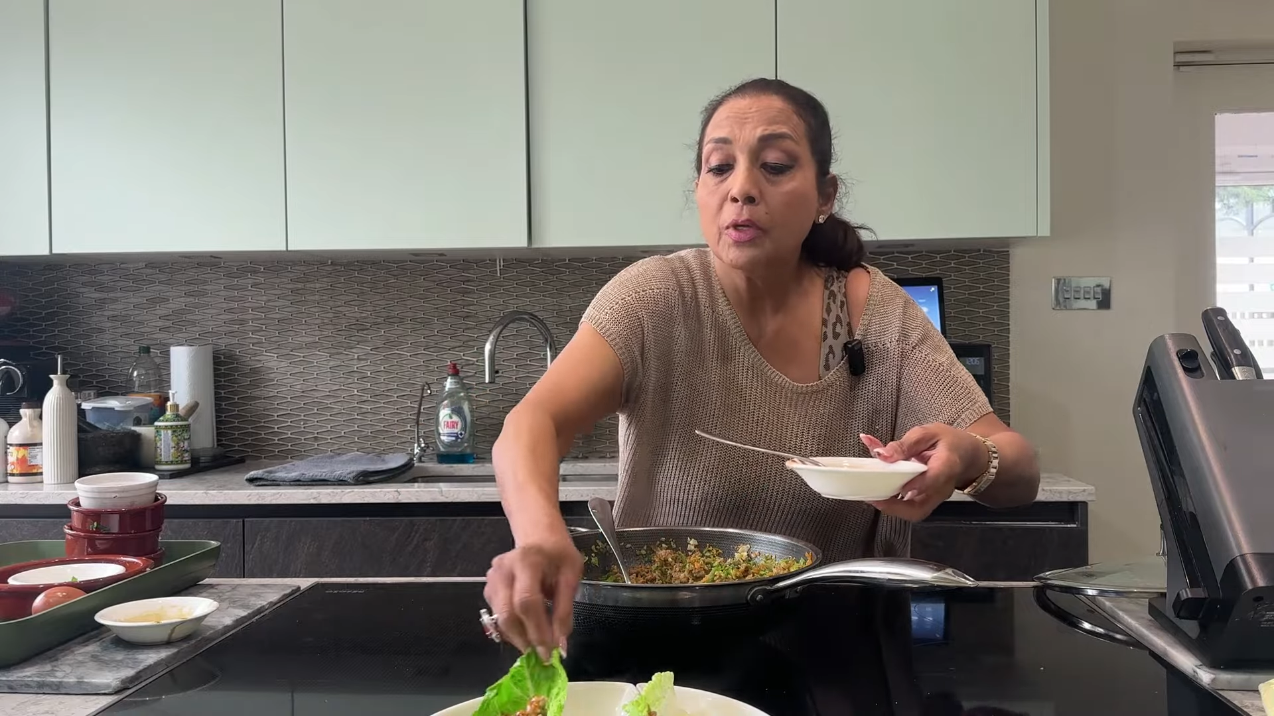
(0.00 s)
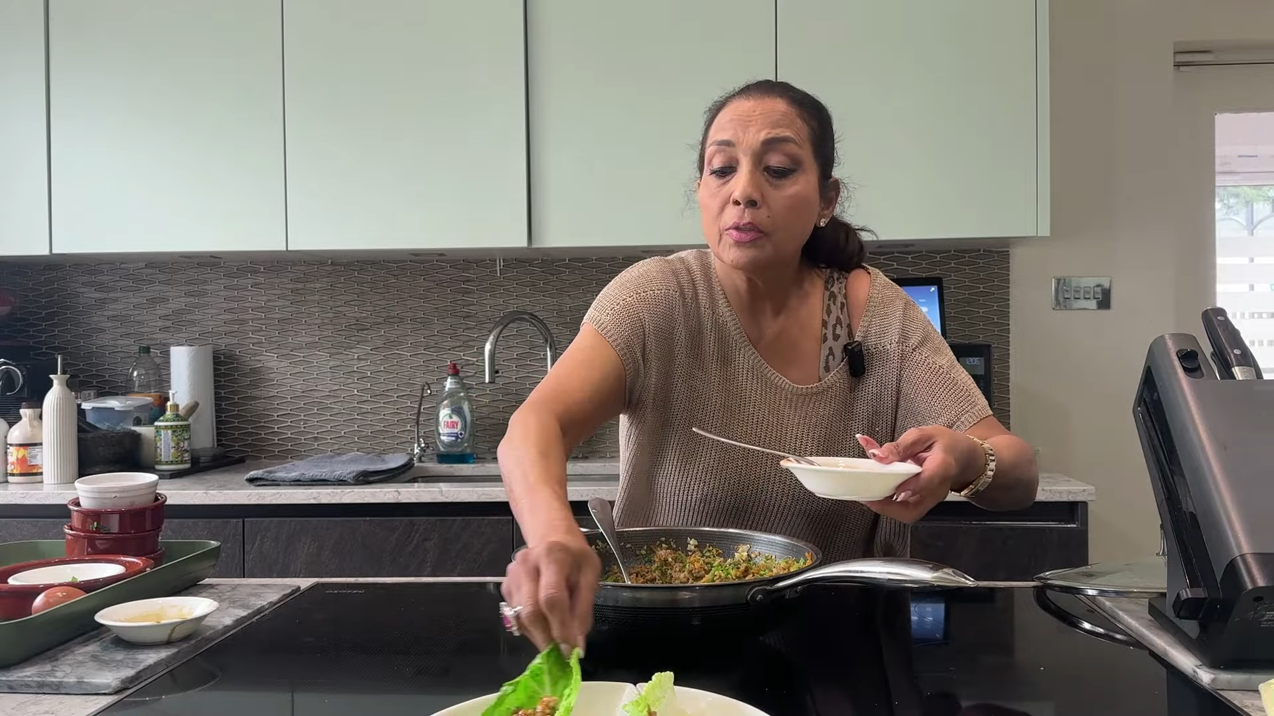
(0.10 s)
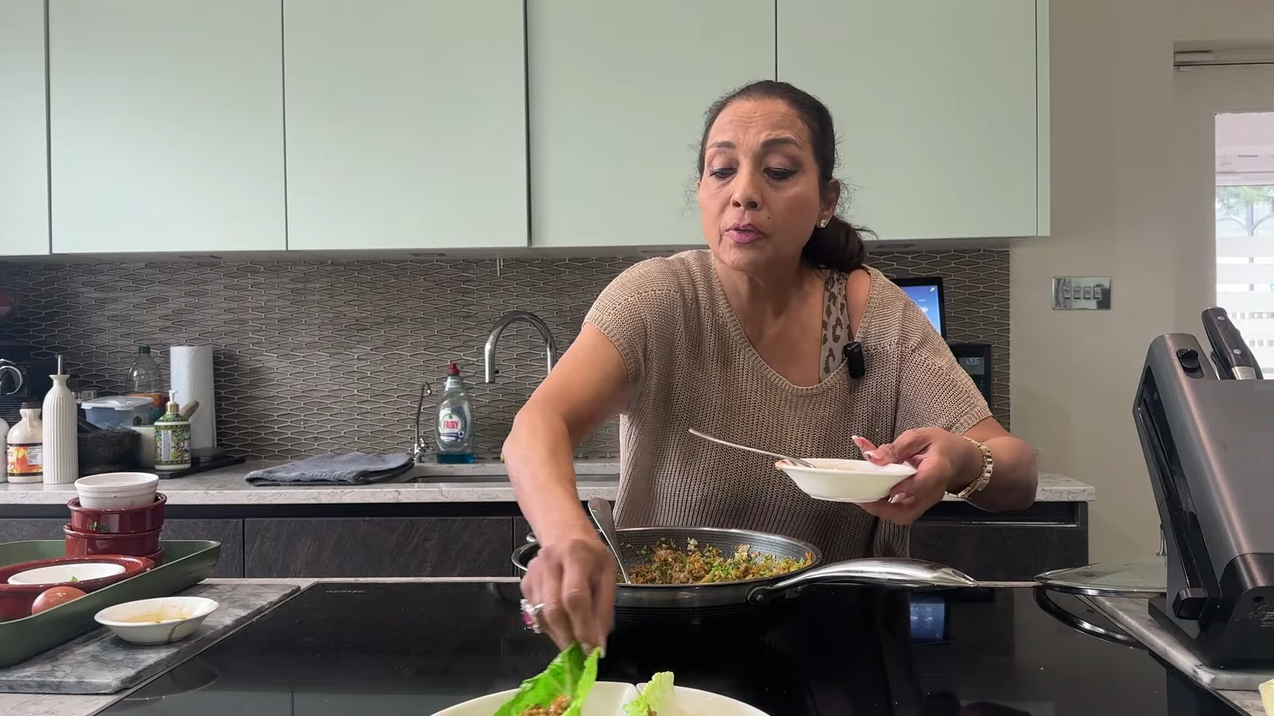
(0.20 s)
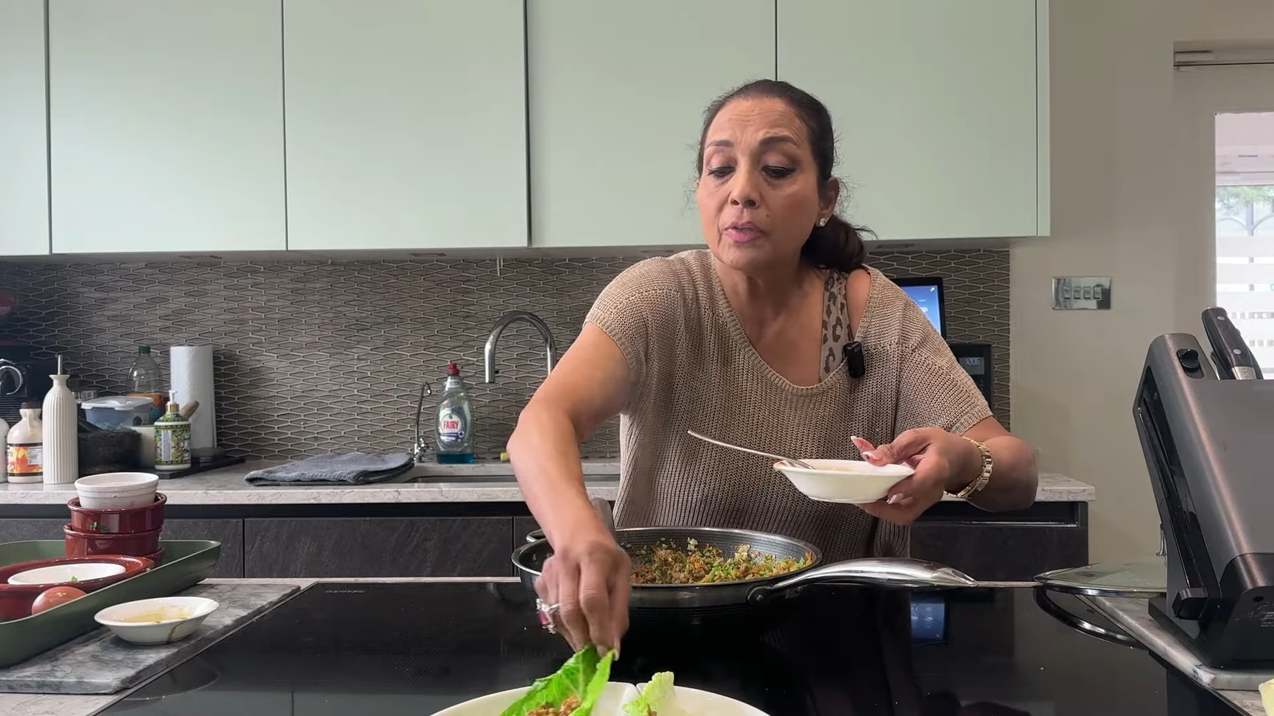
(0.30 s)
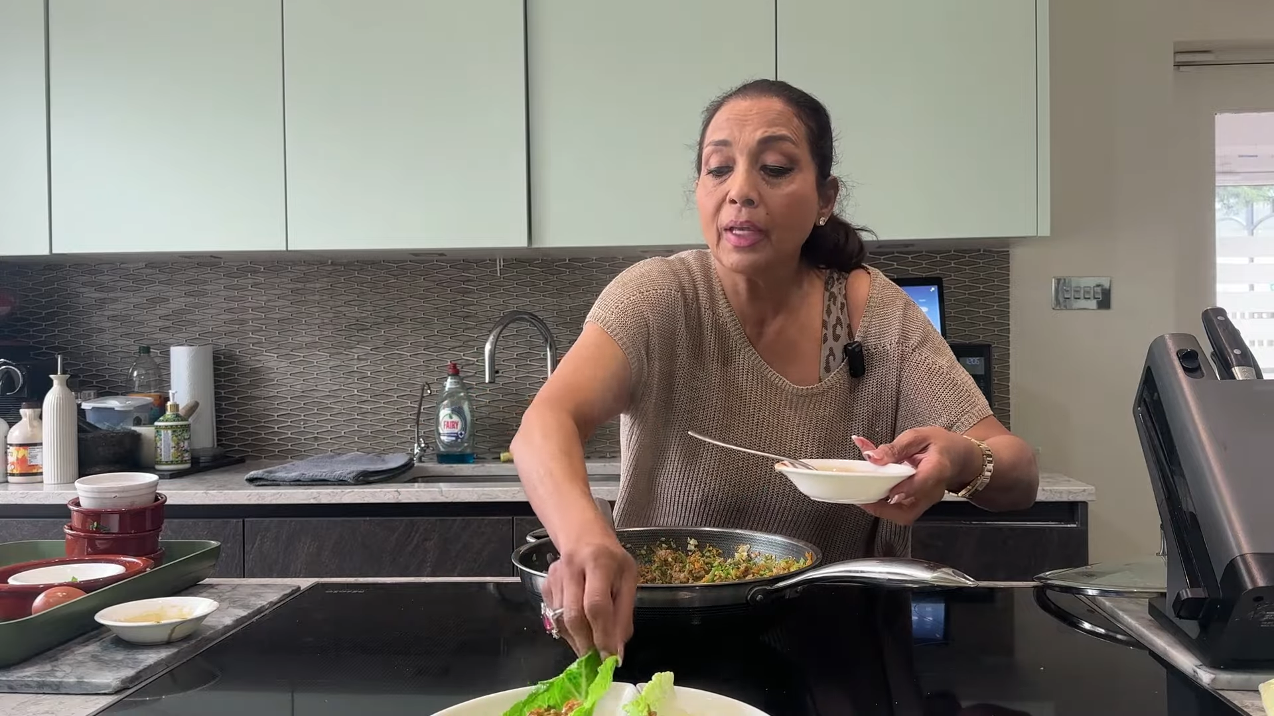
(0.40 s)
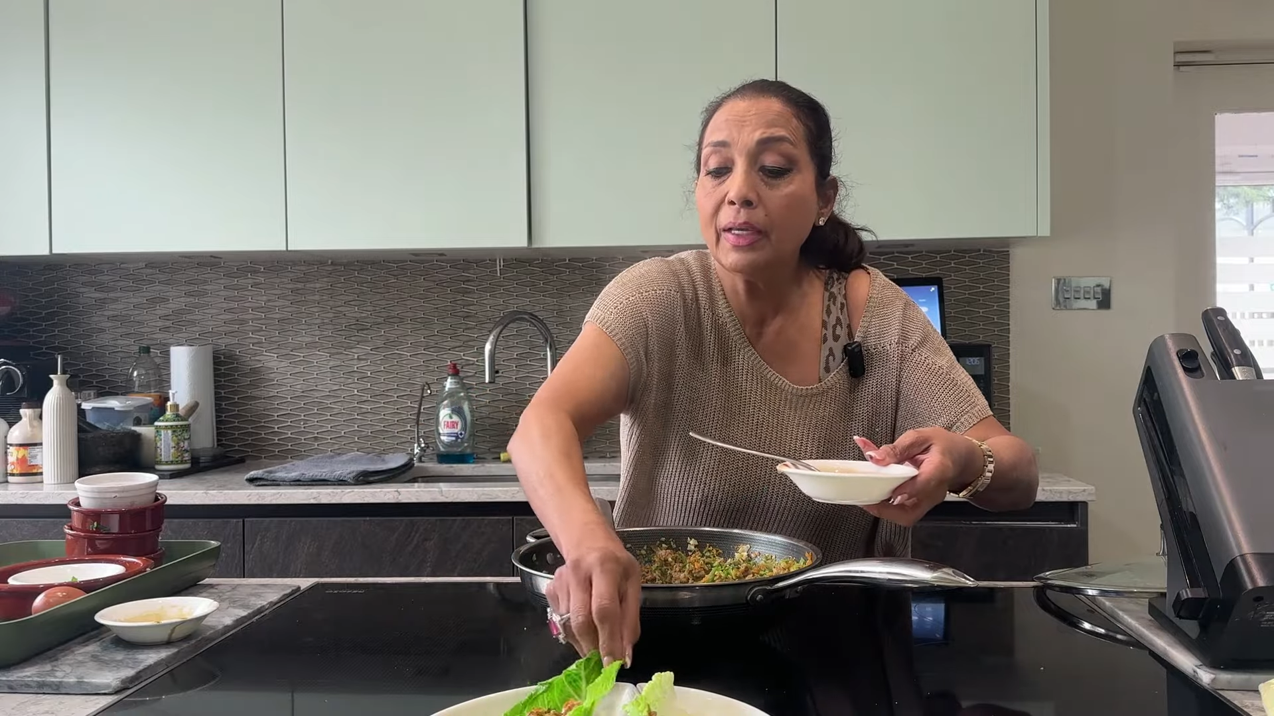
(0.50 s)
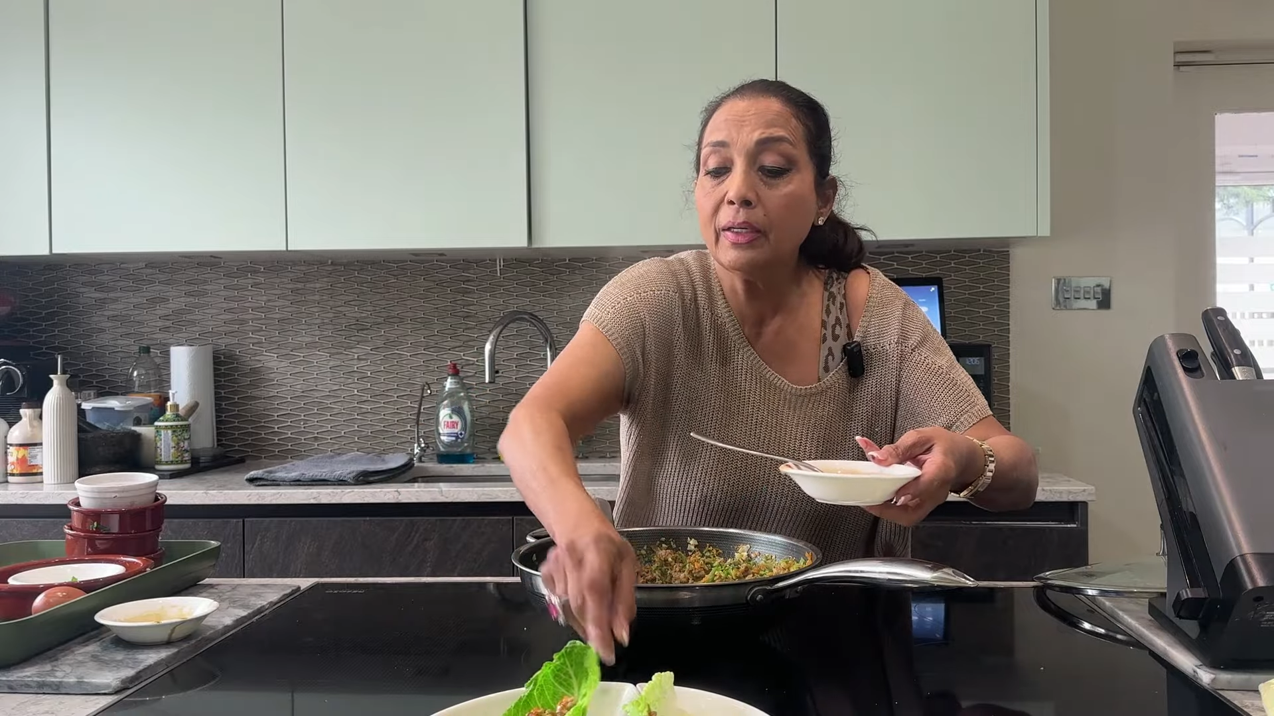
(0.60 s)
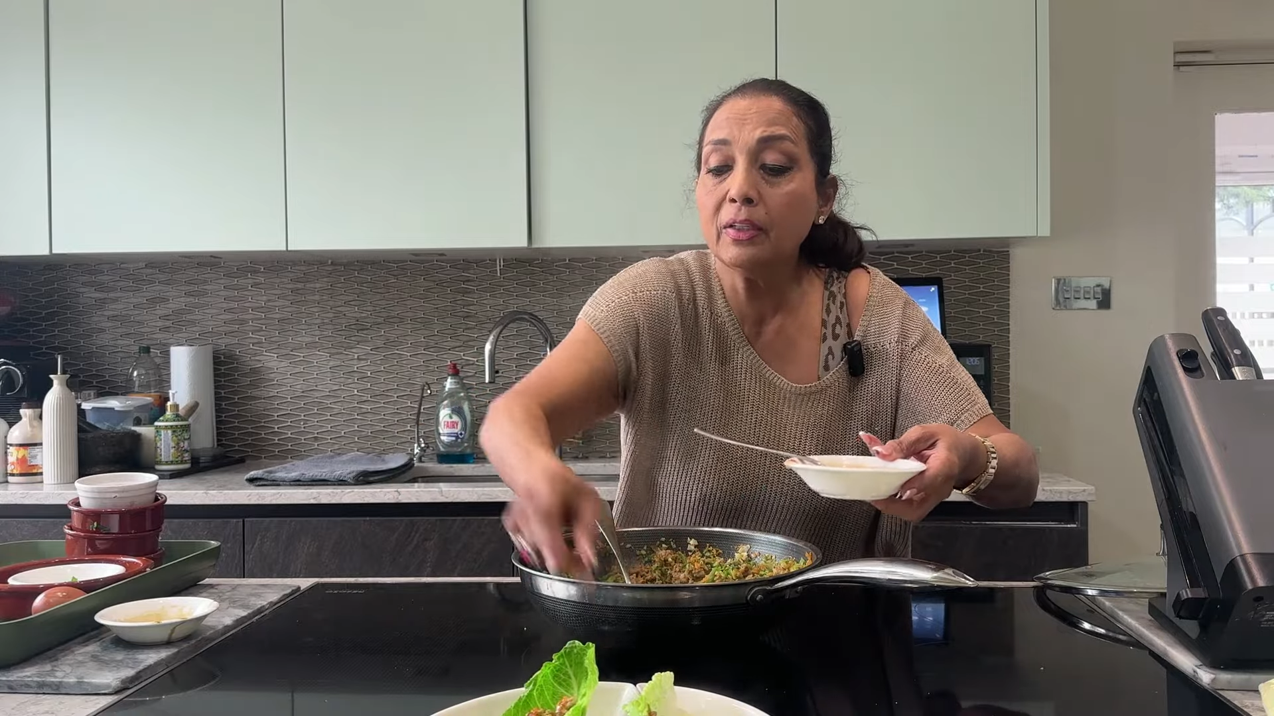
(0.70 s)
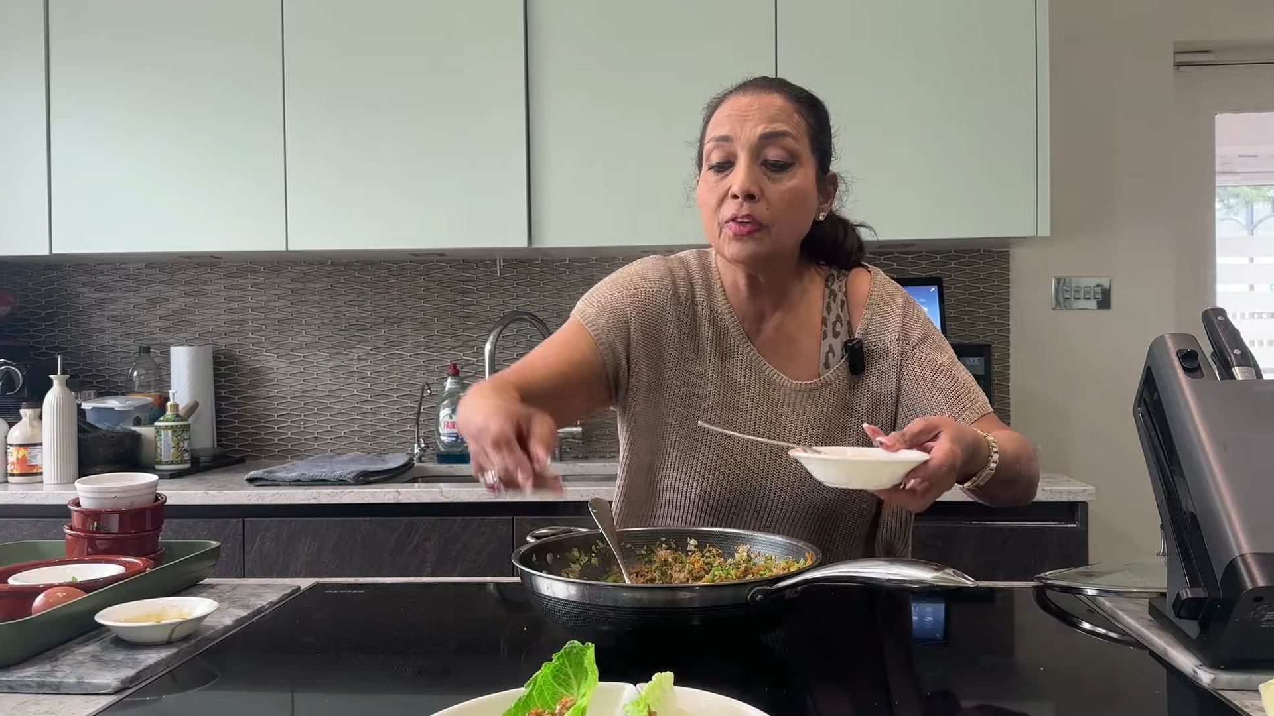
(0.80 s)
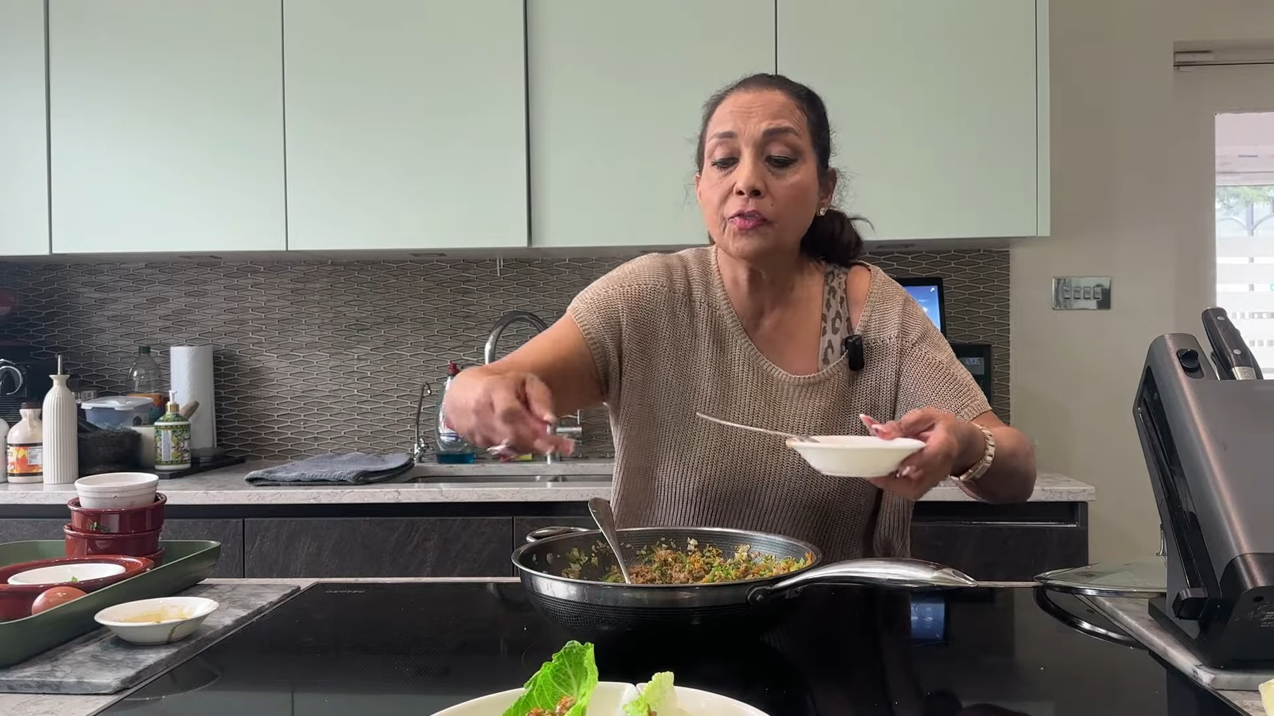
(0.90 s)
So that
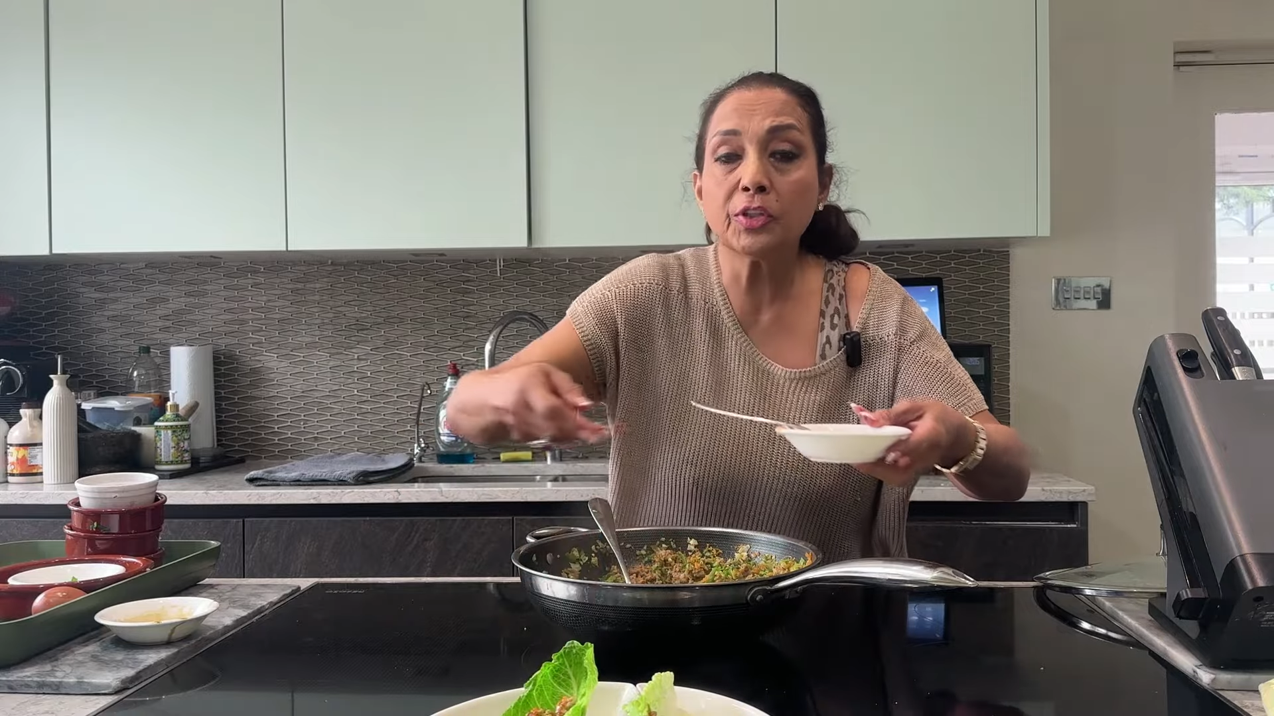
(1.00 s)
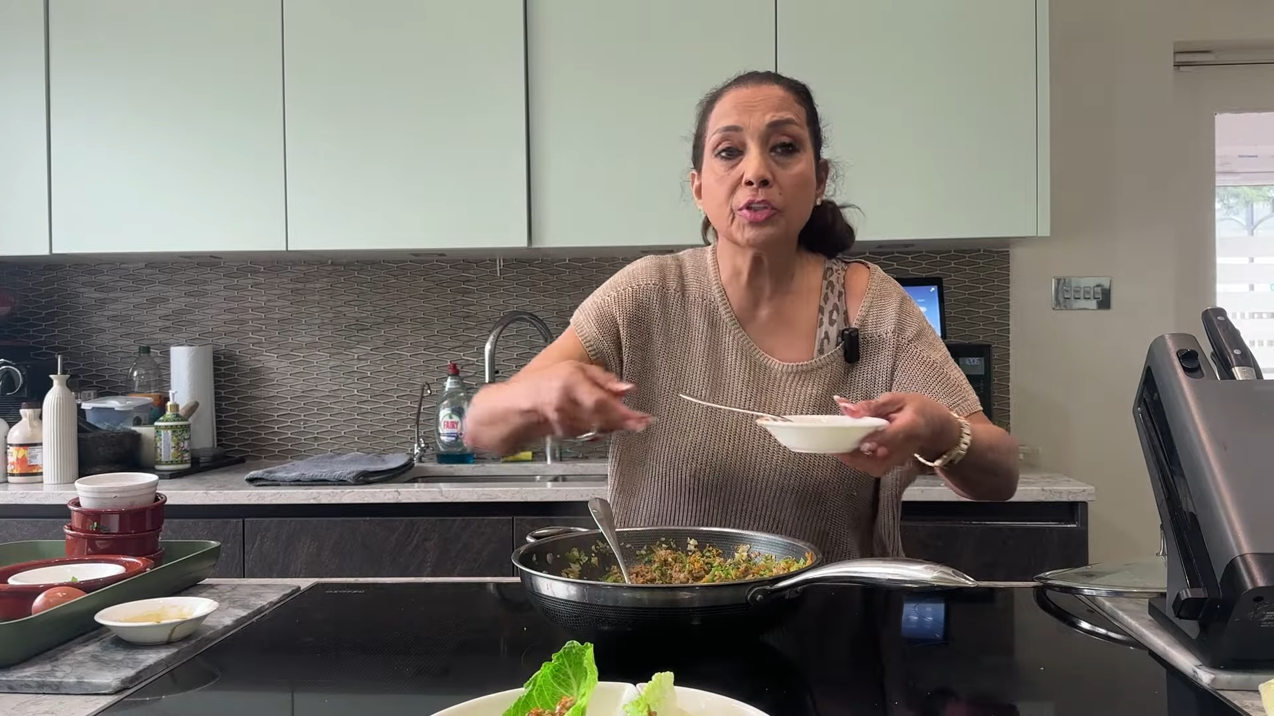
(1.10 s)
is for